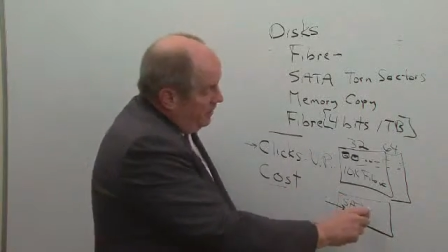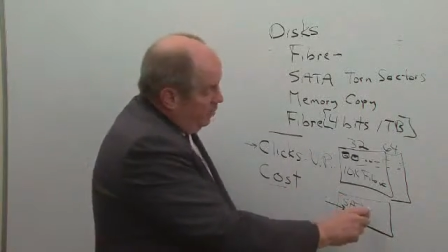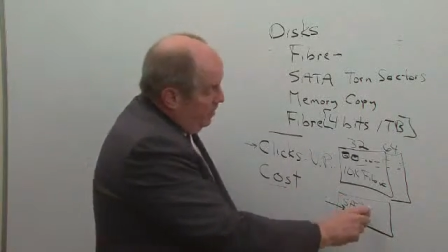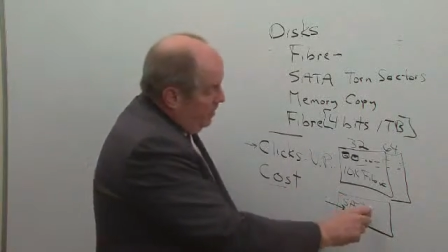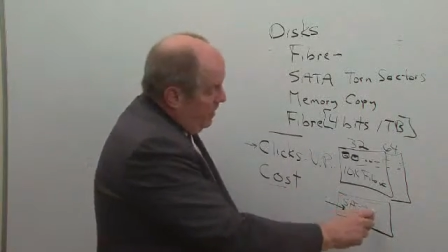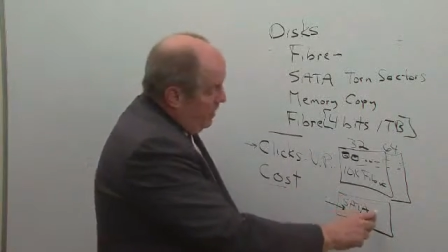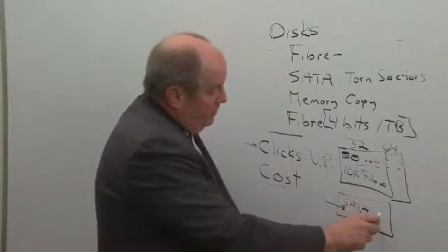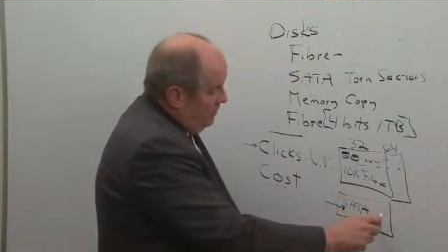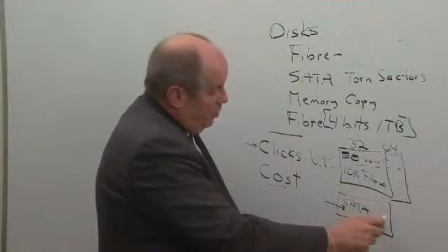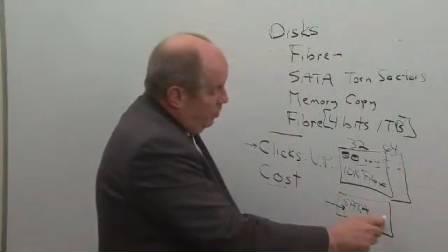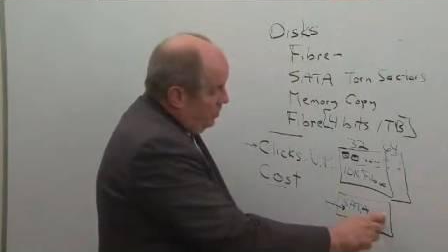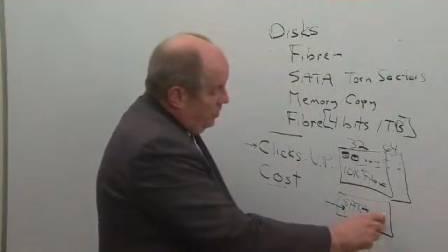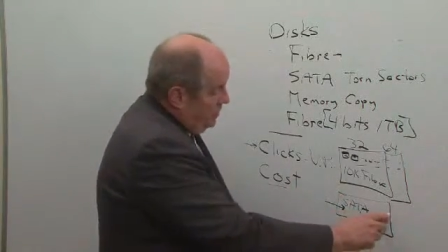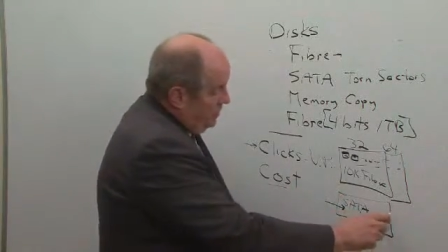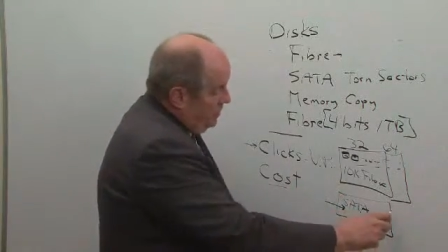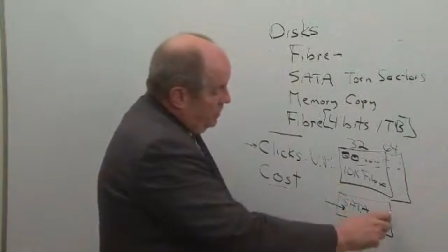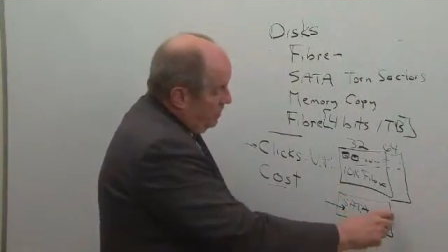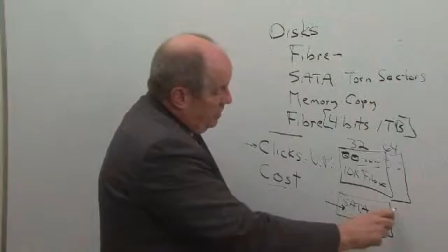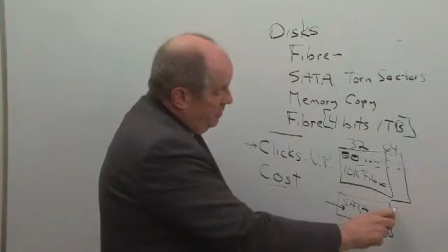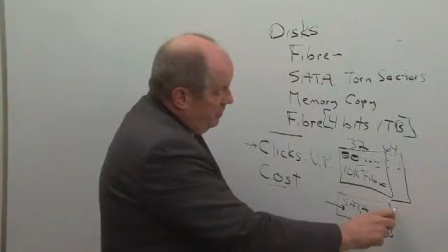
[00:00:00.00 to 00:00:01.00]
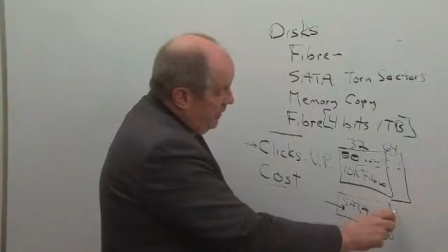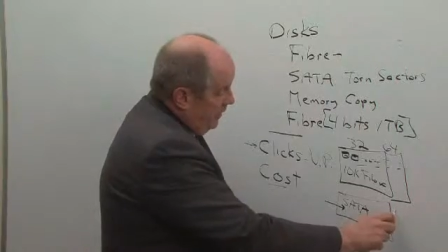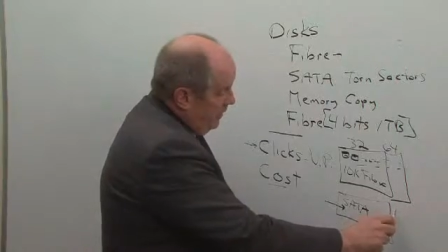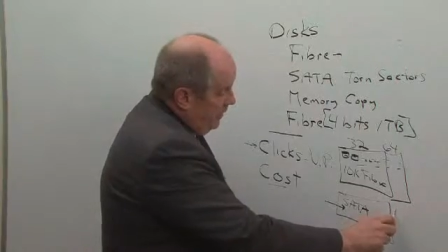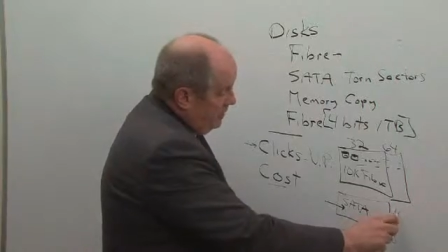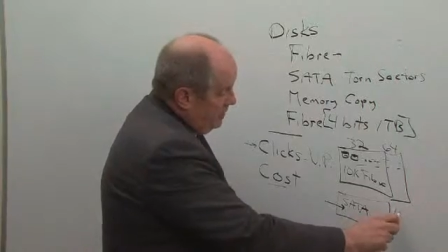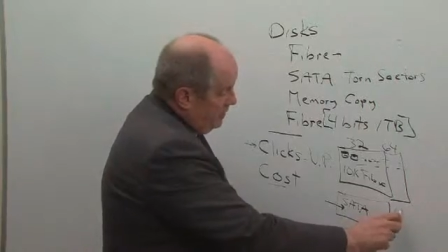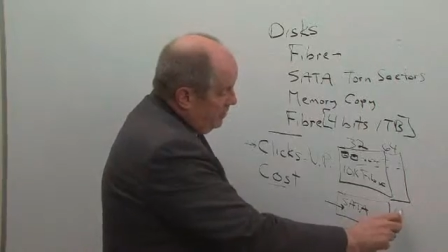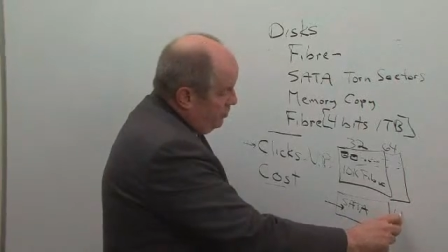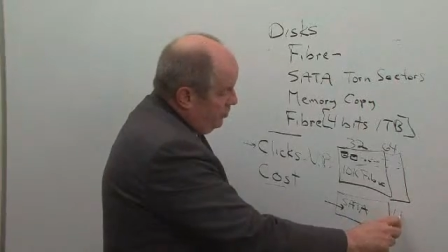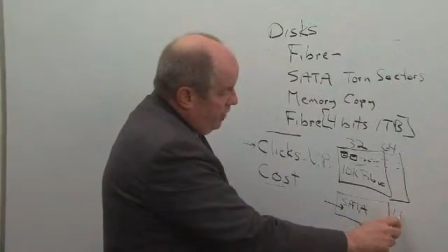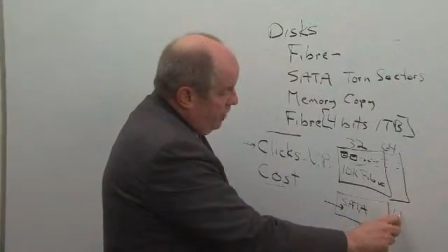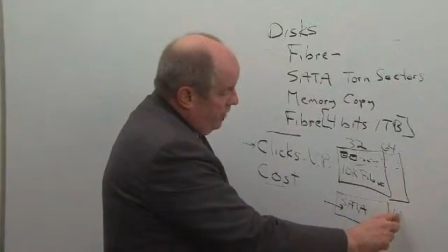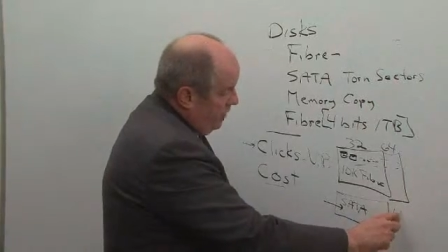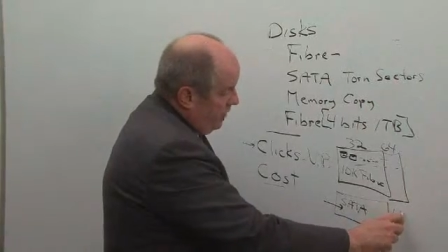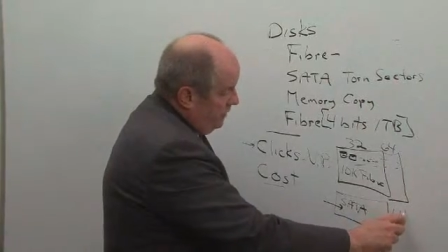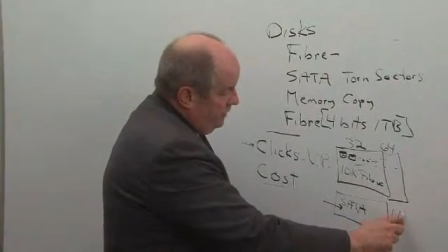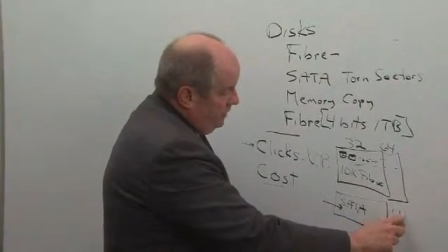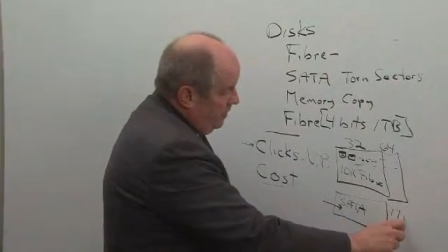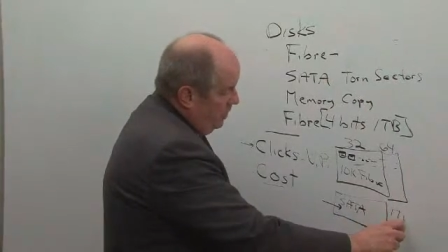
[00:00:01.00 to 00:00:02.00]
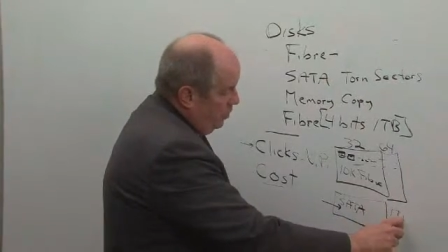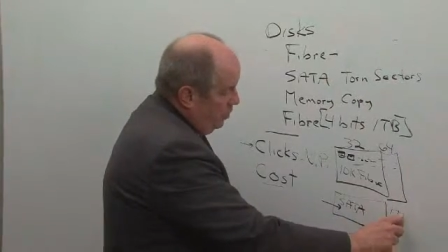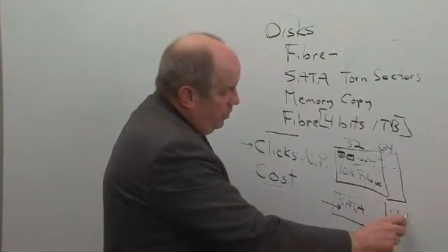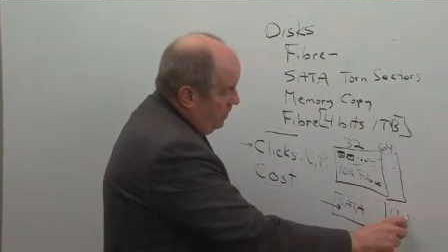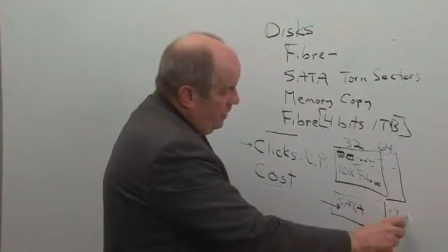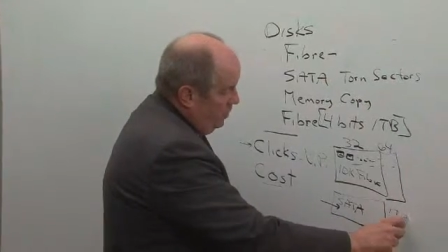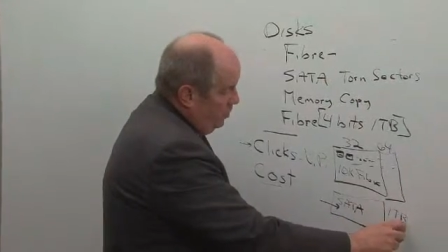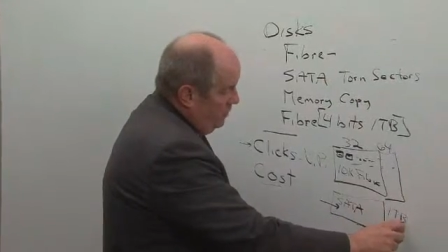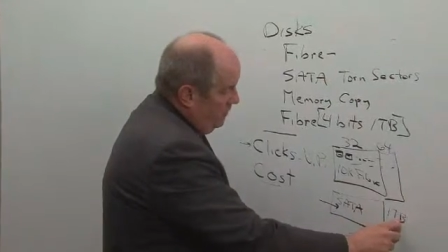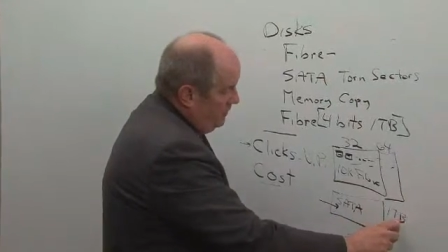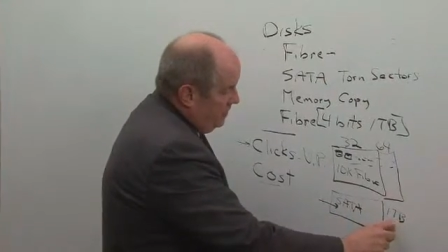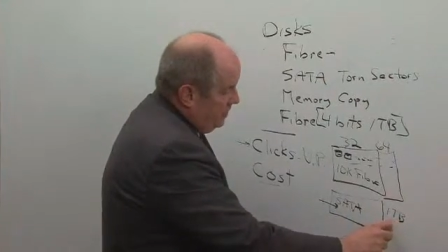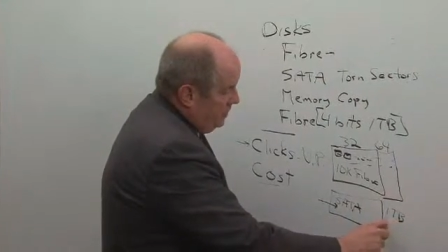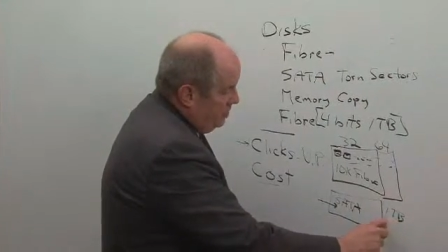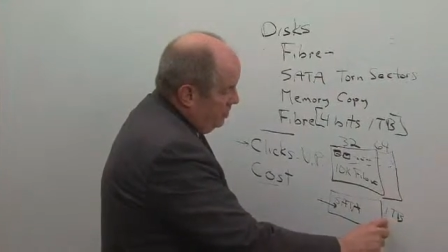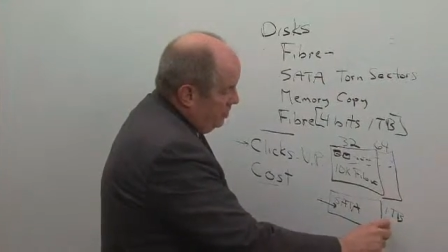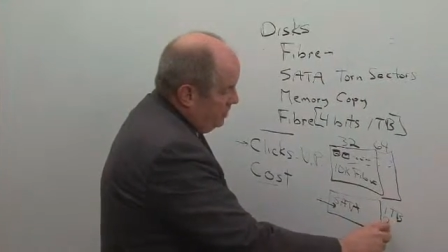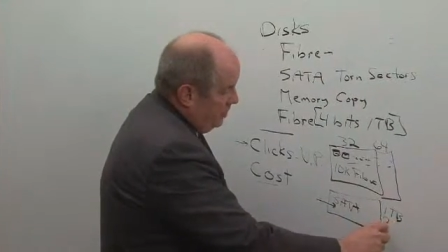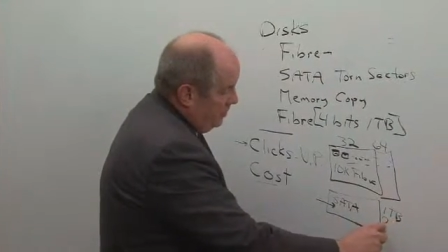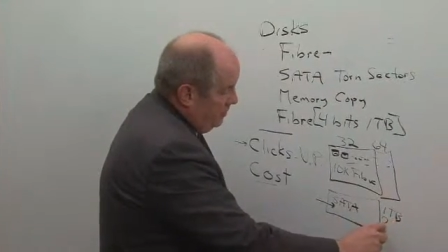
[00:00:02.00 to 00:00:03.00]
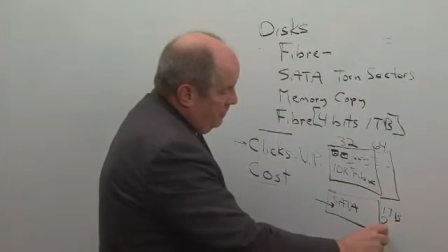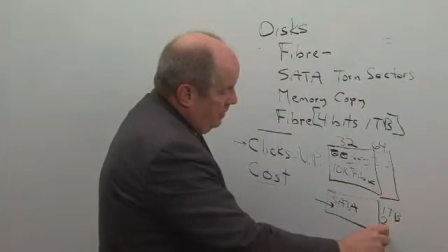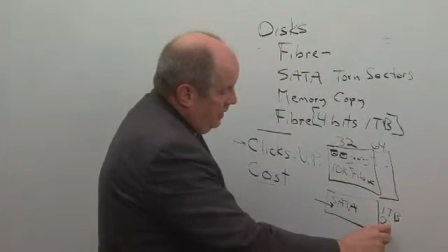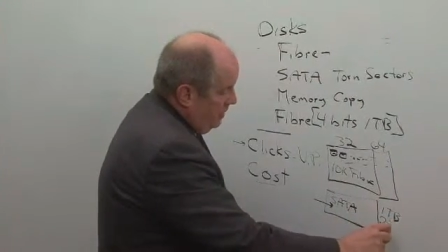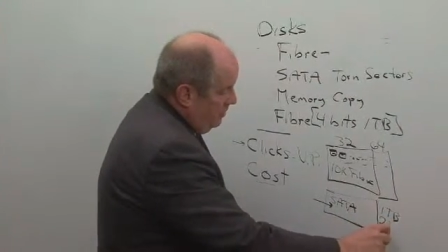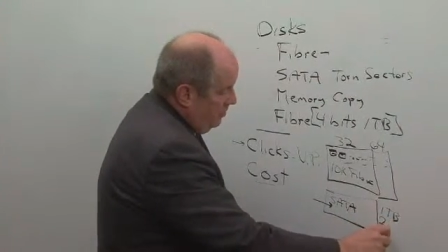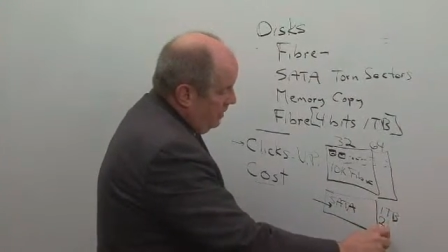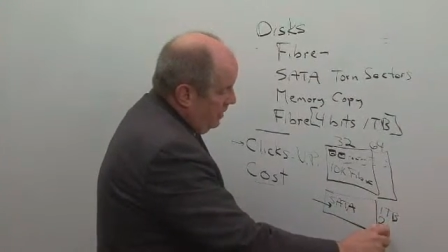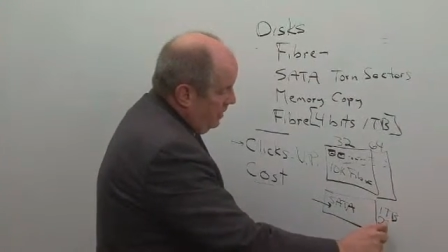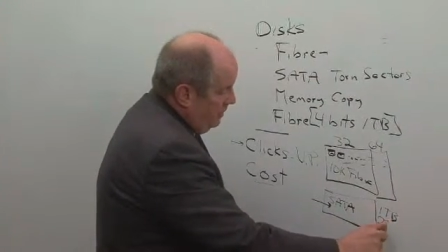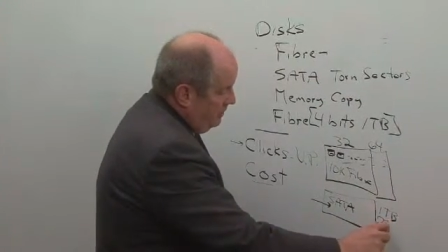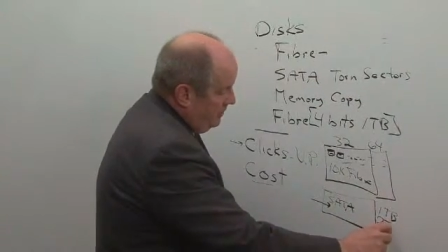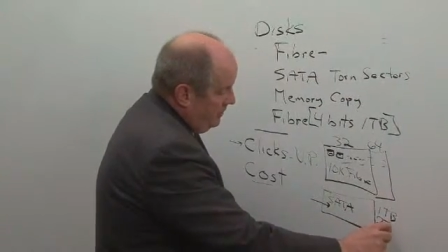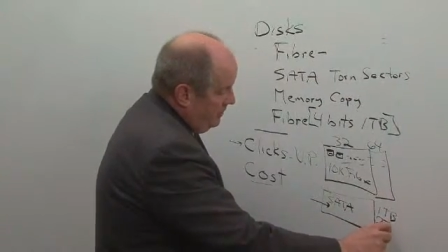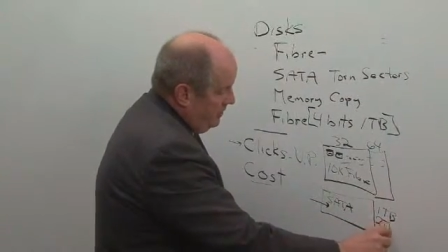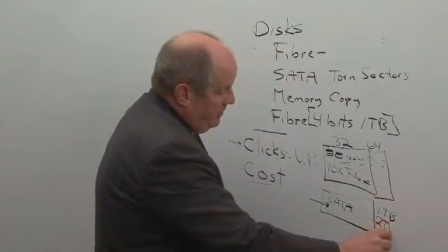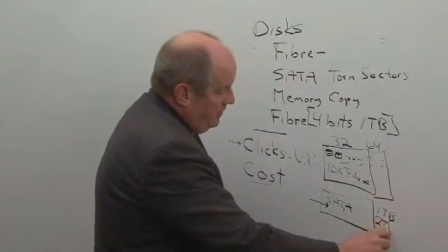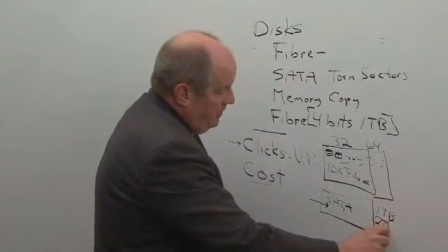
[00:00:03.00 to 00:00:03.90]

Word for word: We have a one terabyte drive and we have a two terabyte drive.